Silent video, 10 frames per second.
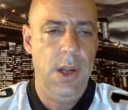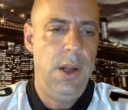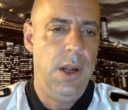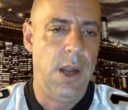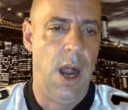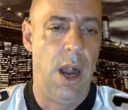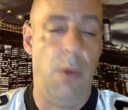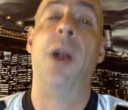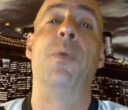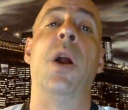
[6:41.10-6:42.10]

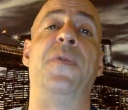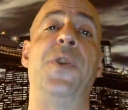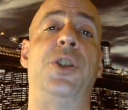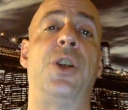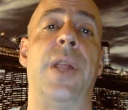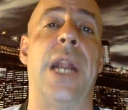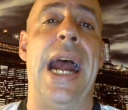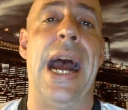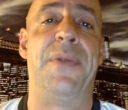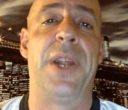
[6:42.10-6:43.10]
One future that I
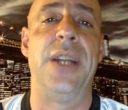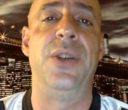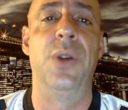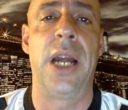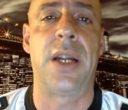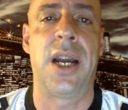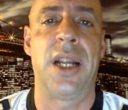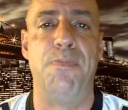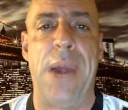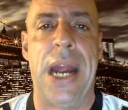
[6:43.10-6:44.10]
have that I do like, I got
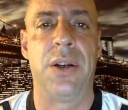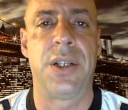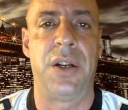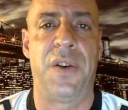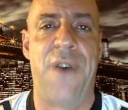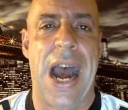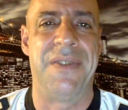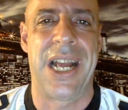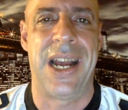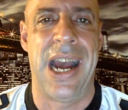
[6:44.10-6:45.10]
the Bears under
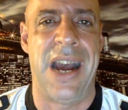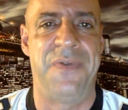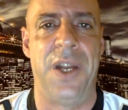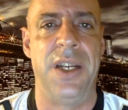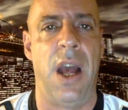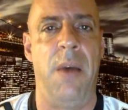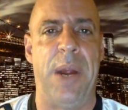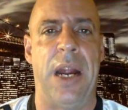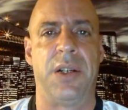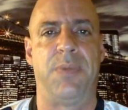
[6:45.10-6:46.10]
5.5, and
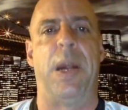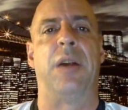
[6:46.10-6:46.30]
Bears